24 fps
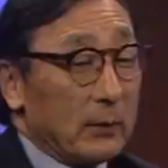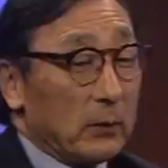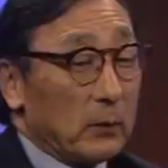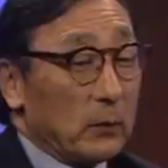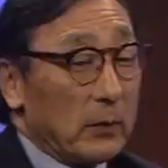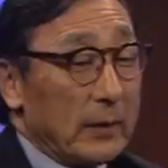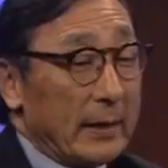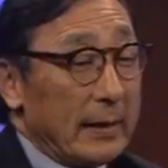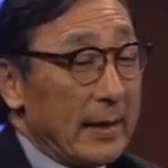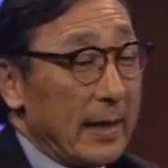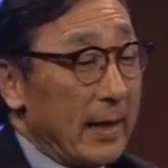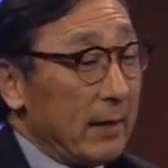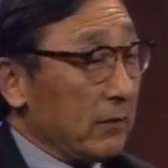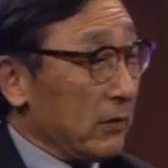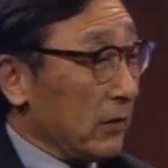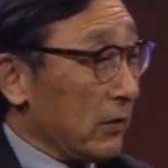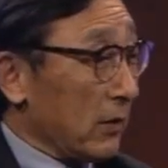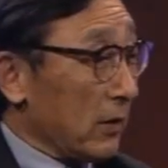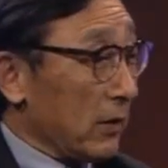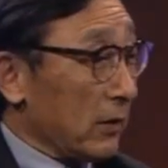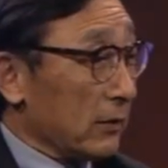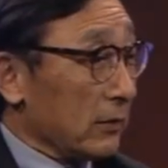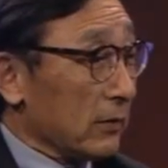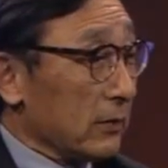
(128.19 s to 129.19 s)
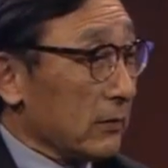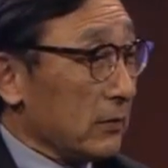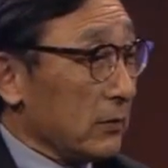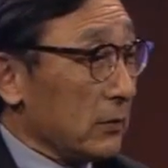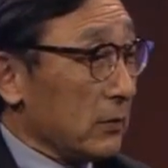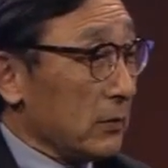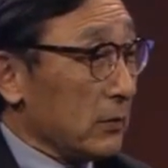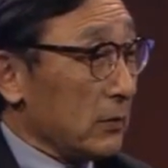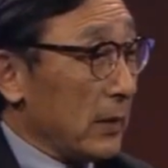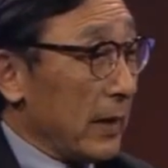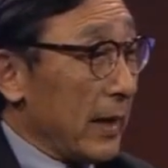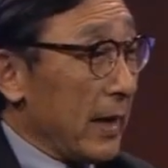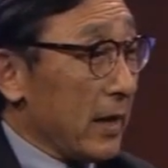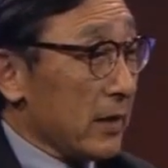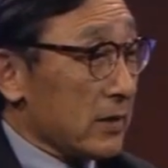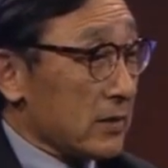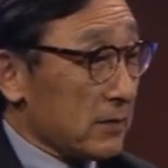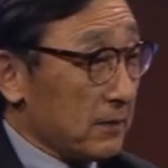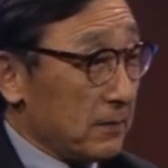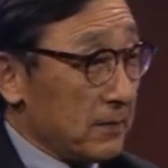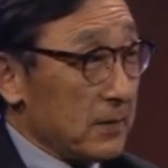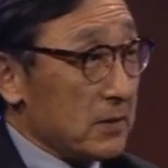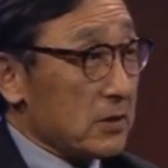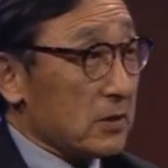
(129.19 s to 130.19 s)
we have a daughter who
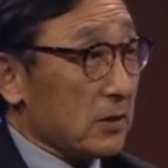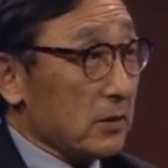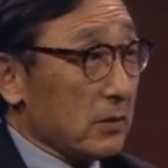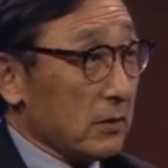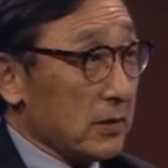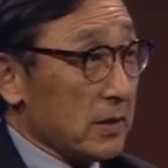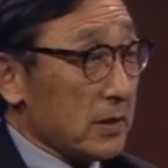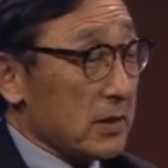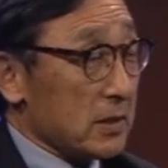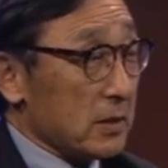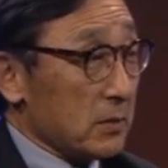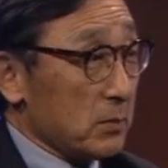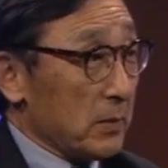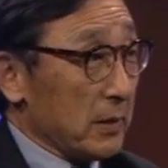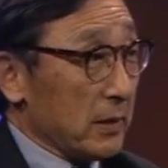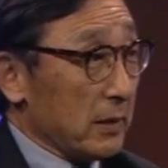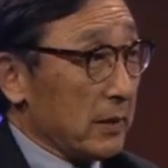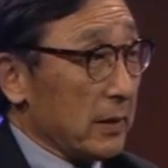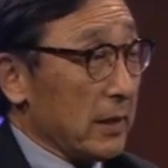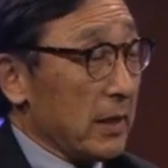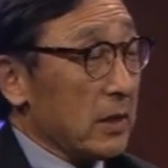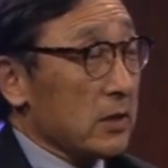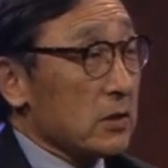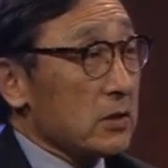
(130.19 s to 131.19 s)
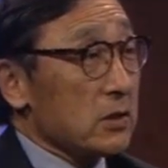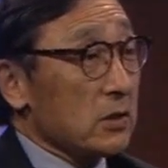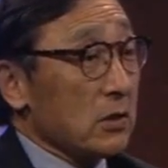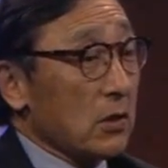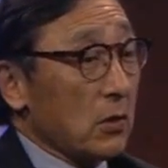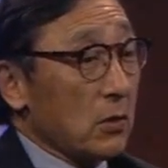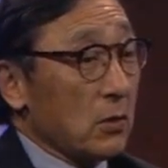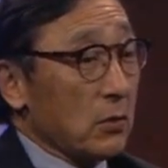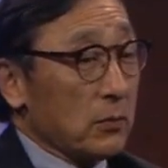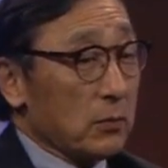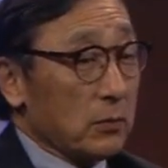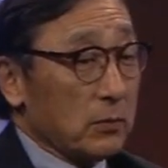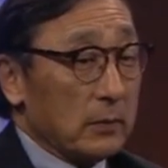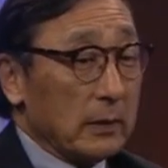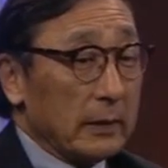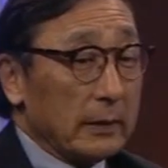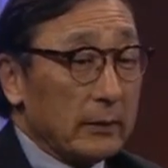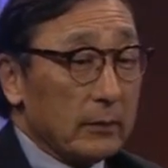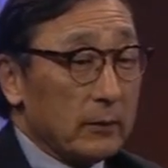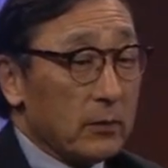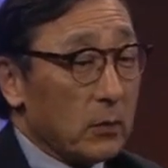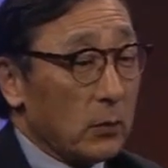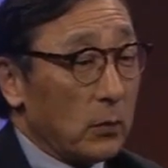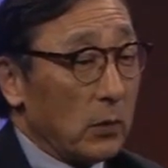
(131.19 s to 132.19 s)
has a physical disability, and so
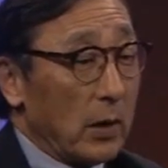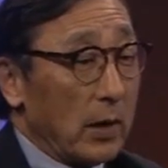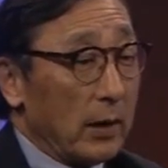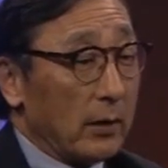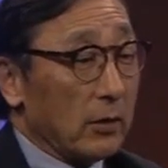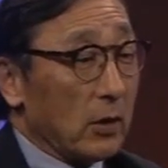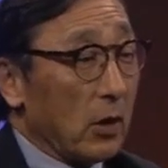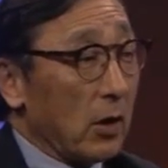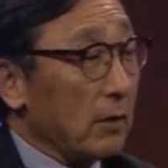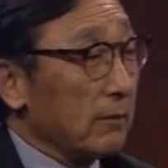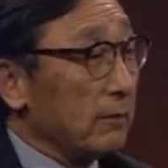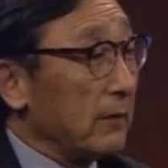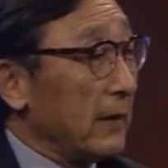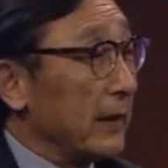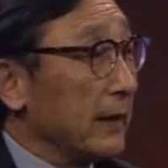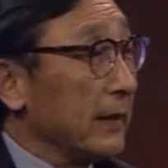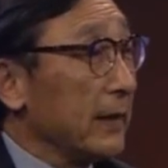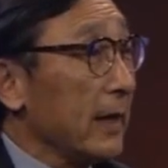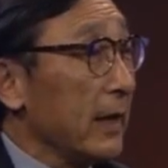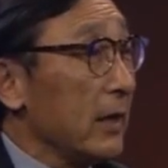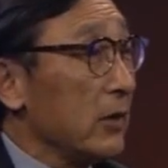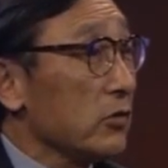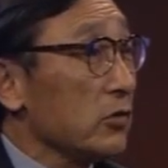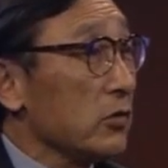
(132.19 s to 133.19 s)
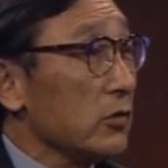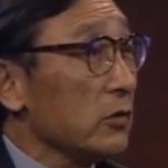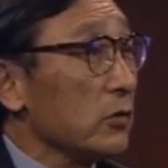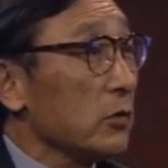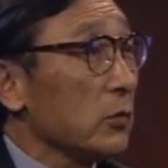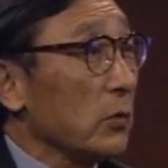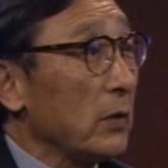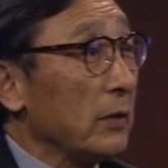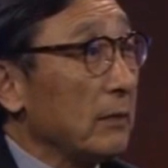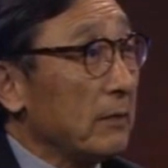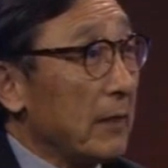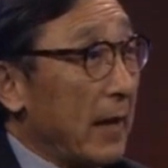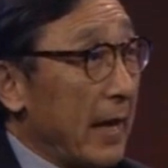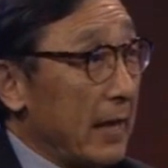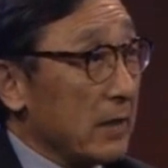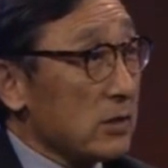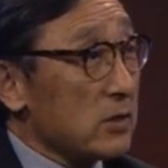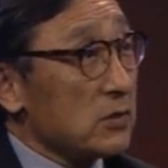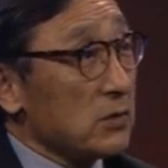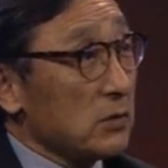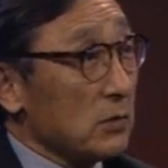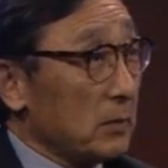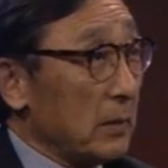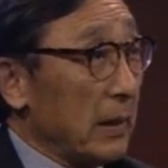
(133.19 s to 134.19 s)
throughout our vacations, we've
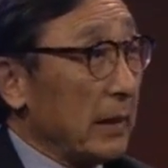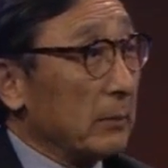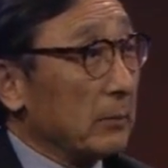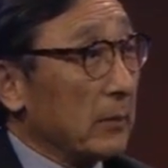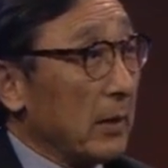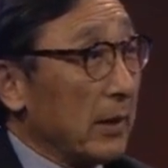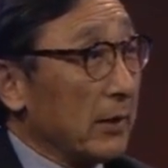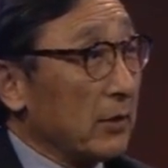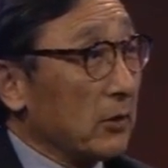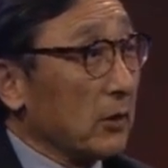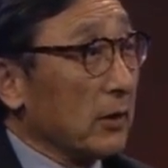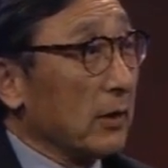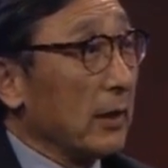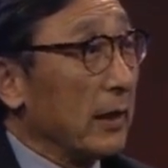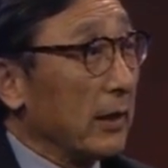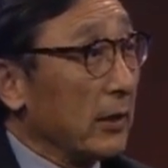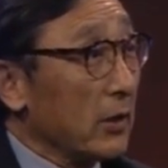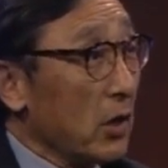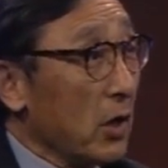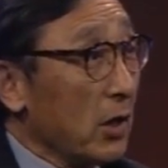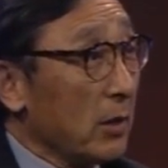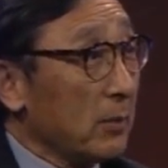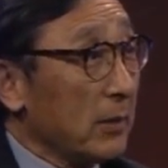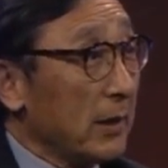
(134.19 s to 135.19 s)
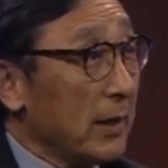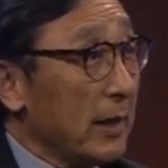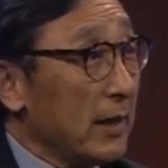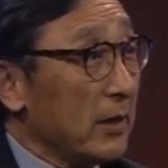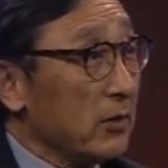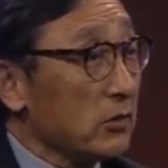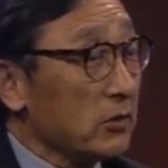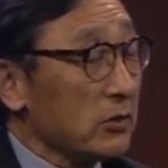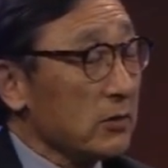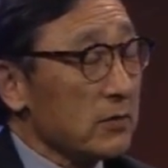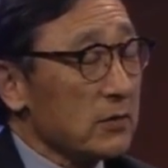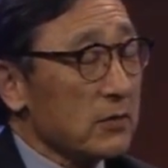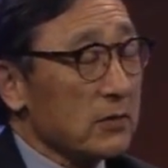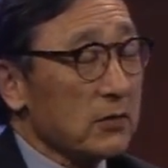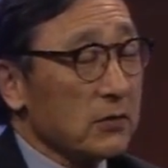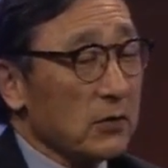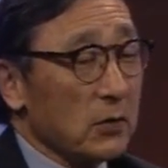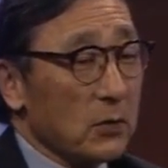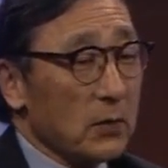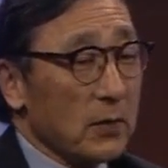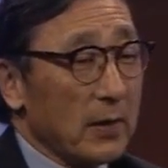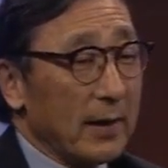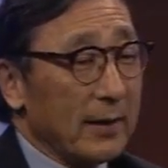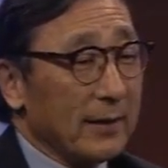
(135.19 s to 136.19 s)
had to make minor accommodations
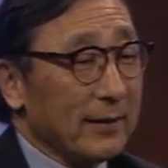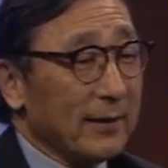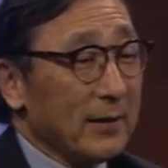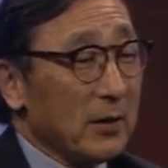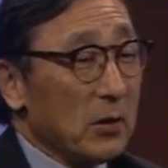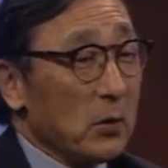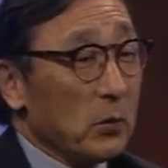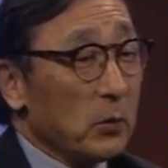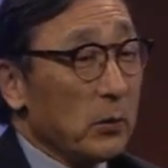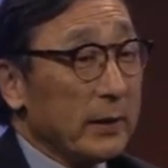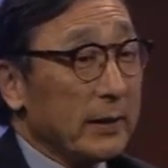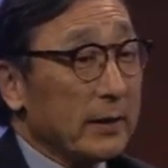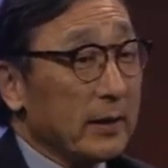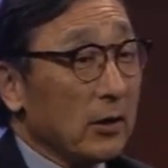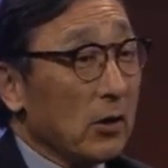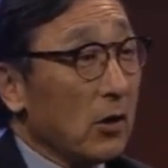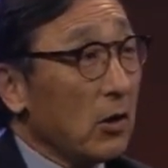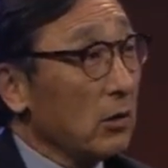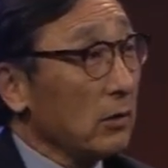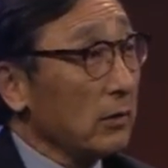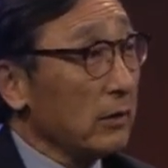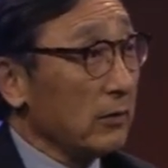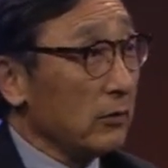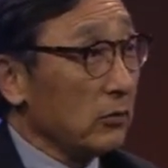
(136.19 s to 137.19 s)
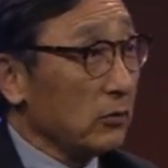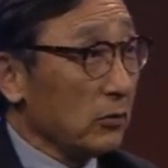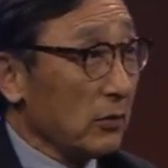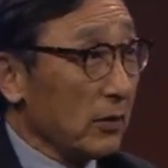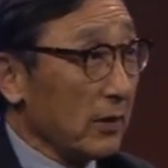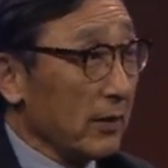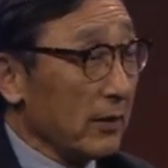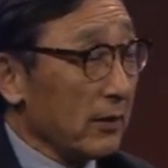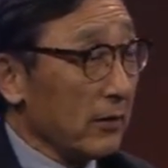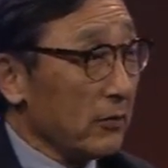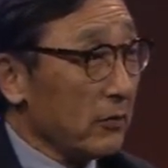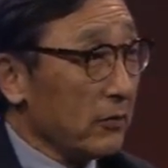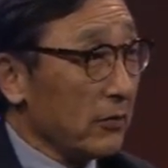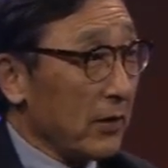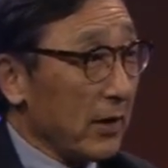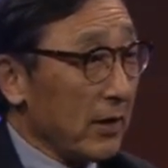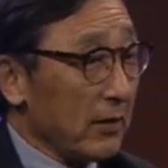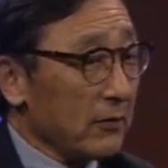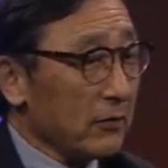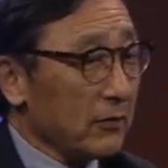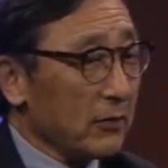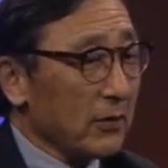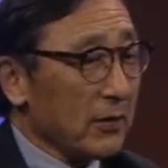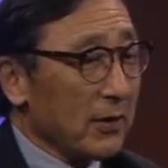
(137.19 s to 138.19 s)
so that we can all enjoy
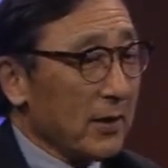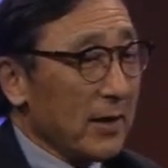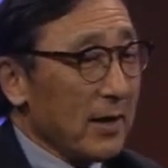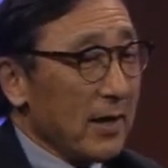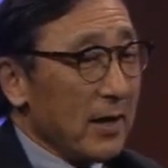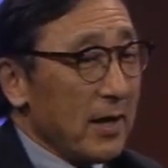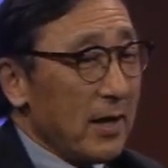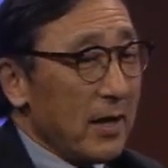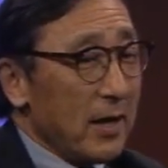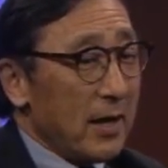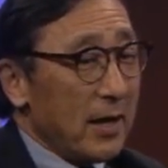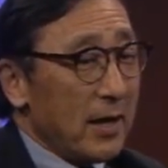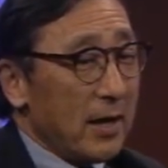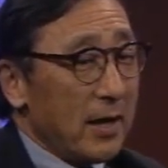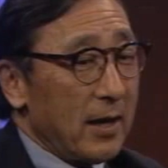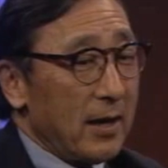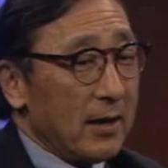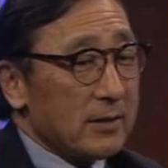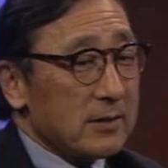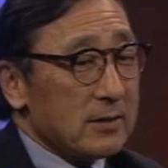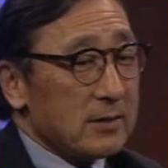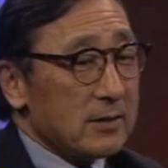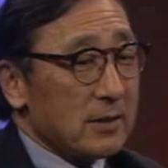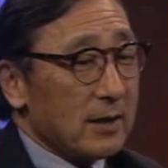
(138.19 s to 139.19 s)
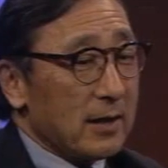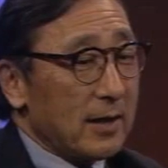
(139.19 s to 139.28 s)
ourselves. And